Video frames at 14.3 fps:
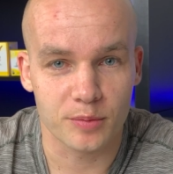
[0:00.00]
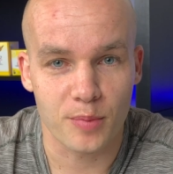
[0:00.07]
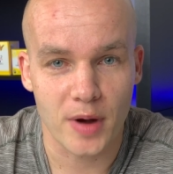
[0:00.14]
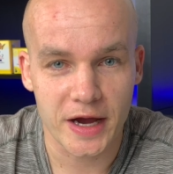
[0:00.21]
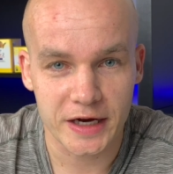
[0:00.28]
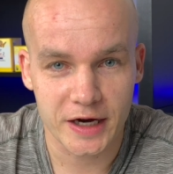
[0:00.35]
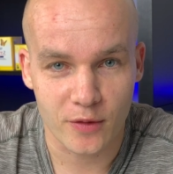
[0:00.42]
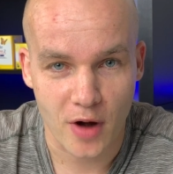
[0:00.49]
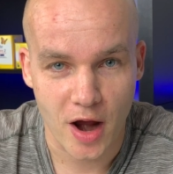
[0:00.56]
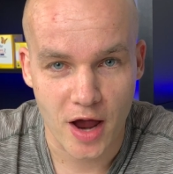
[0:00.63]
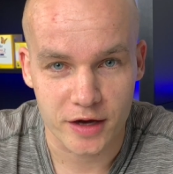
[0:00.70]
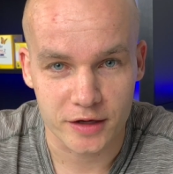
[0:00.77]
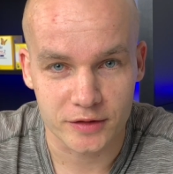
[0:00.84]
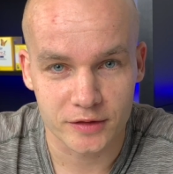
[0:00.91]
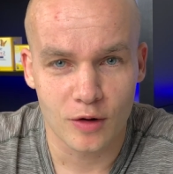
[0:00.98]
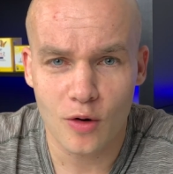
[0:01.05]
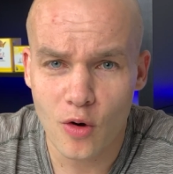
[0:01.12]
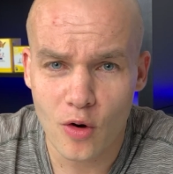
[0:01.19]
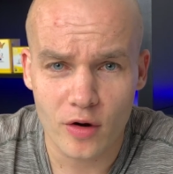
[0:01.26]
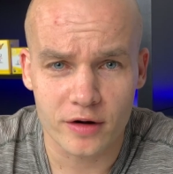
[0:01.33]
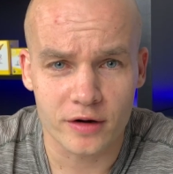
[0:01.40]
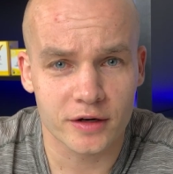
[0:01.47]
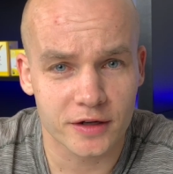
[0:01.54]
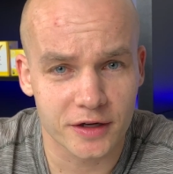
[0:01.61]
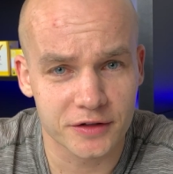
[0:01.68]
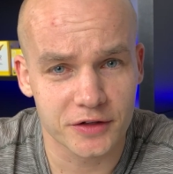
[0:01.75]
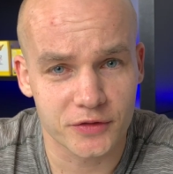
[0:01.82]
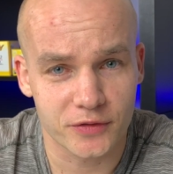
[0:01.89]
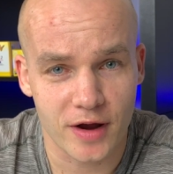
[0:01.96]
a bike ride, or
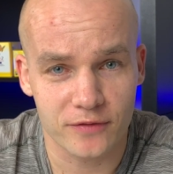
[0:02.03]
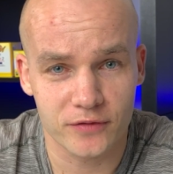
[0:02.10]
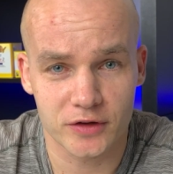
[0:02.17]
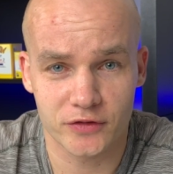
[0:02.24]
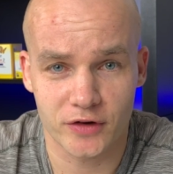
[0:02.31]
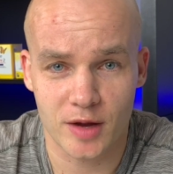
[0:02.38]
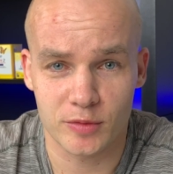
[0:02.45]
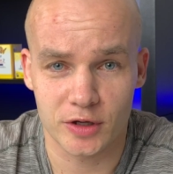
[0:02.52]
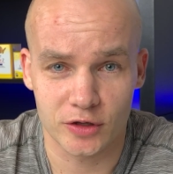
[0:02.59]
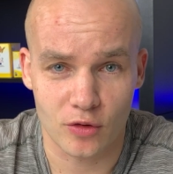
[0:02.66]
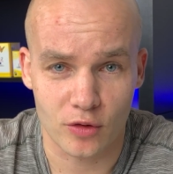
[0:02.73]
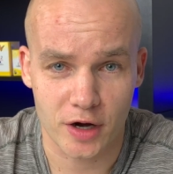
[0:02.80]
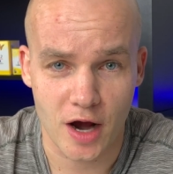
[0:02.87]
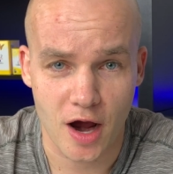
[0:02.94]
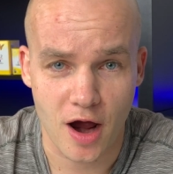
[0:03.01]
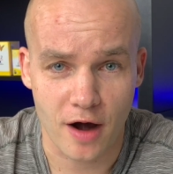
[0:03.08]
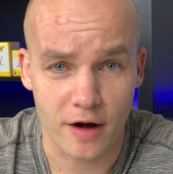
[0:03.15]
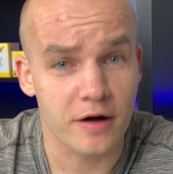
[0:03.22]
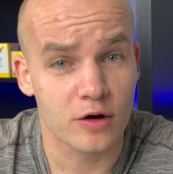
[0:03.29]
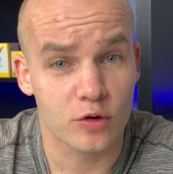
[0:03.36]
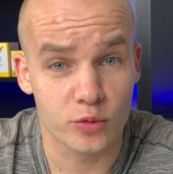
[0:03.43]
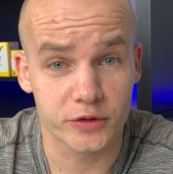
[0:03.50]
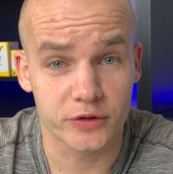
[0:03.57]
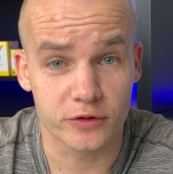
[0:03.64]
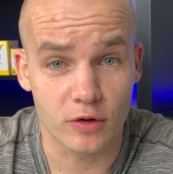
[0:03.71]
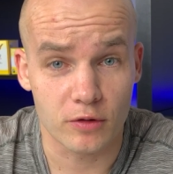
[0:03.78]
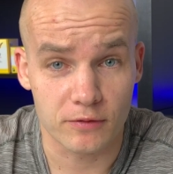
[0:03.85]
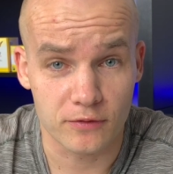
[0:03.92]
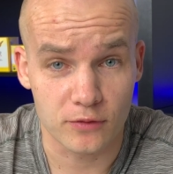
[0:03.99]
in the traffic jam in your car with
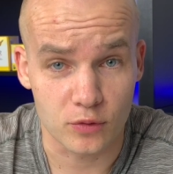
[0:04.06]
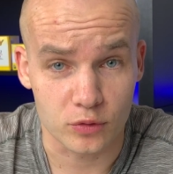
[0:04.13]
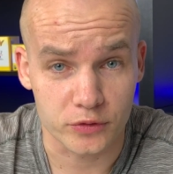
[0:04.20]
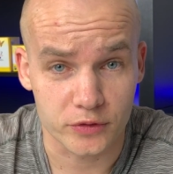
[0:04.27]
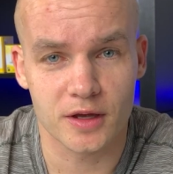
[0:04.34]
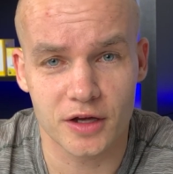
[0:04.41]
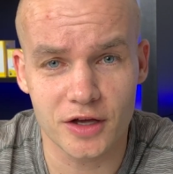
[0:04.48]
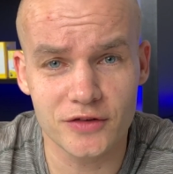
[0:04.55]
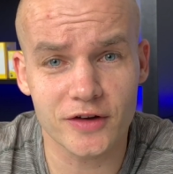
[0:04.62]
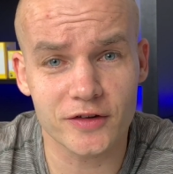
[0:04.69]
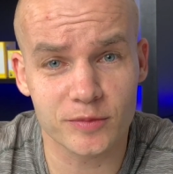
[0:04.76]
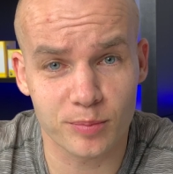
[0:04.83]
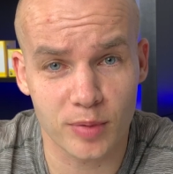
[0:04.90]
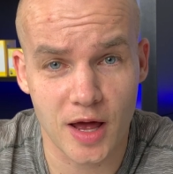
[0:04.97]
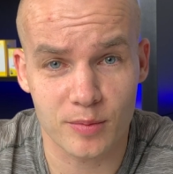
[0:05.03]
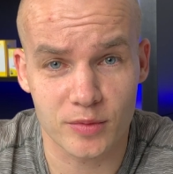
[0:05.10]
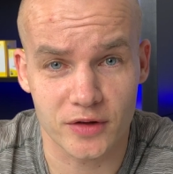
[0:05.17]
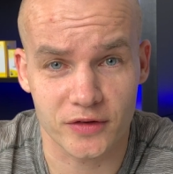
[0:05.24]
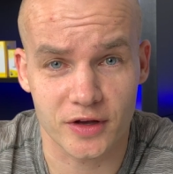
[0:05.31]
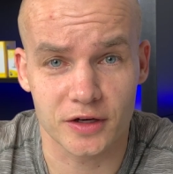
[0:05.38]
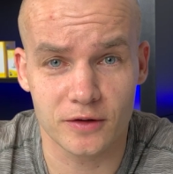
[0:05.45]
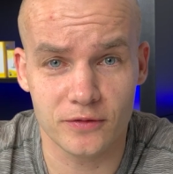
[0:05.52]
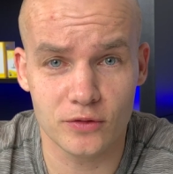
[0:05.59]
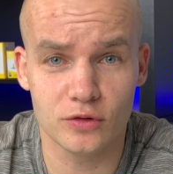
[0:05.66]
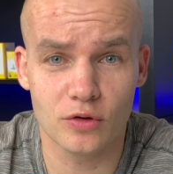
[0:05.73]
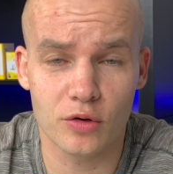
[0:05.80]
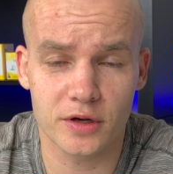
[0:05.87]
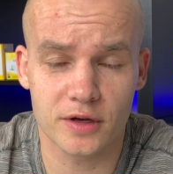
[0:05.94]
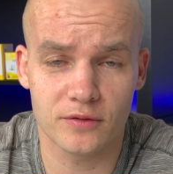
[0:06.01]
no food. He just plummets, and if you
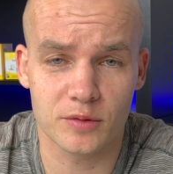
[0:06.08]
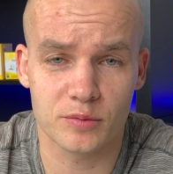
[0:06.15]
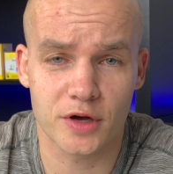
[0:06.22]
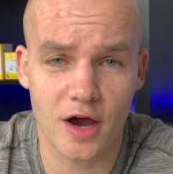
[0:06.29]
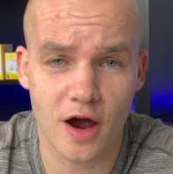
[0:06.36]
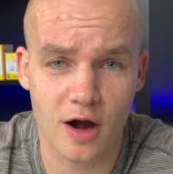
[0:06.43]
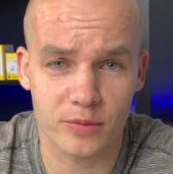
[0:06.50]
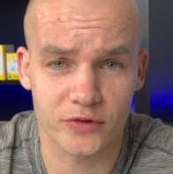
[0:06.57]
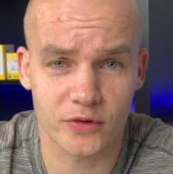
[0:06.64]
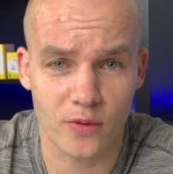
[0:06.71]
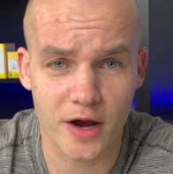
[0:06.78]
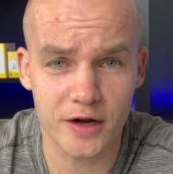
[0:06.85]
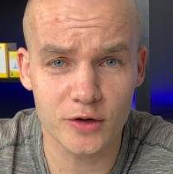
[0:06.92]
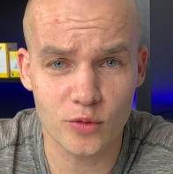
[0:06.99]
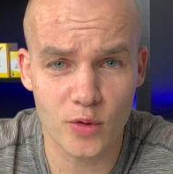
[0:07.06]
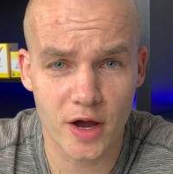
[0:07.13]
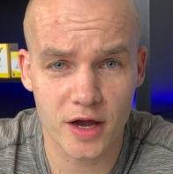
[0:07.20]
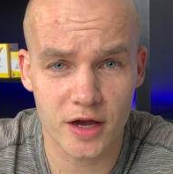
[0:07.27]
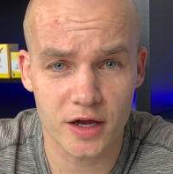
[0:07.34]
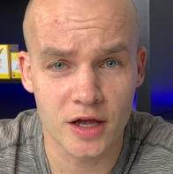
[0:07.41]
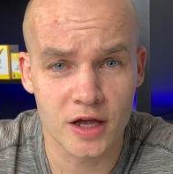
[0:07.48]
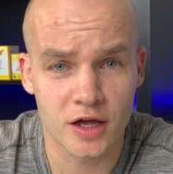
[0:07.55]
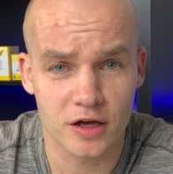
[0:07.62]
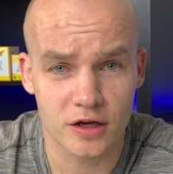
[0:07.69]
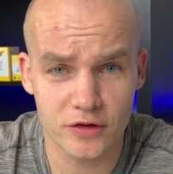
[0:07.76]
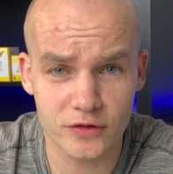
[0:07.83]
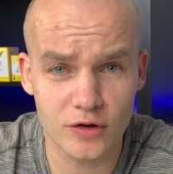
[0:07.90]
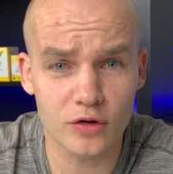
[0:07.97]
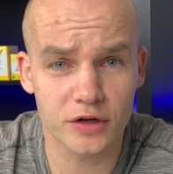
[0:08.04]
don't give him carbs right away,
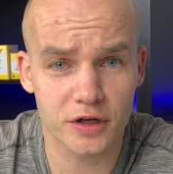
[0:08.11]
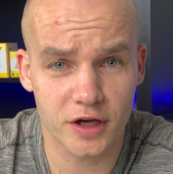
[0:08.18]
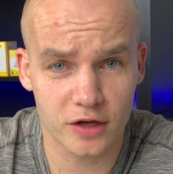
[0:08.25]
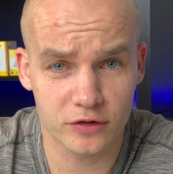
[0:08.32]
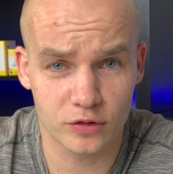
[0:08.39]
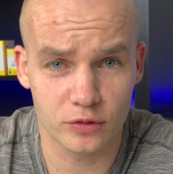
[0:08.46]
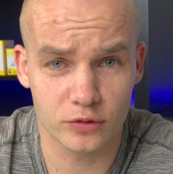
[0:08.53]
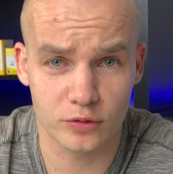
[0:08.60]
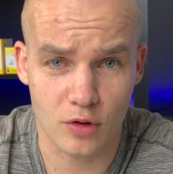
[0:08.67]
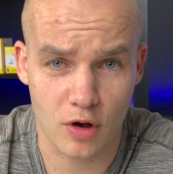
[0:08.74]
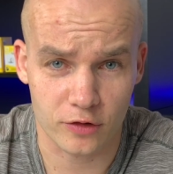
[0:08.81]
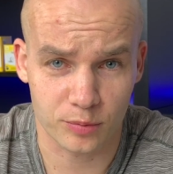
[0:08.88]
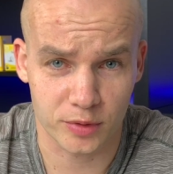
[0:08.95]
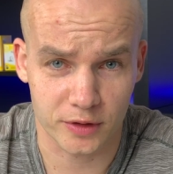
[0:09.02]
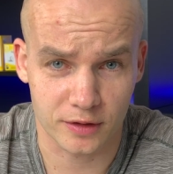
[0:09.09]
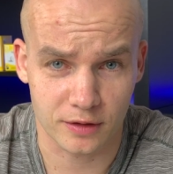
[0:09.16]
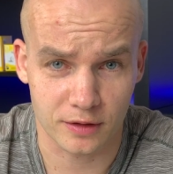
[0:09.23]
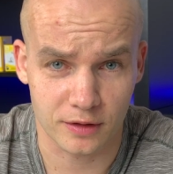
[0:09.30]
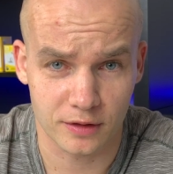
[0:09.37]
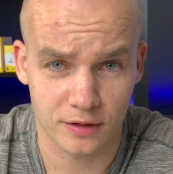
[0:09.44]
he's gonna get you to hospital.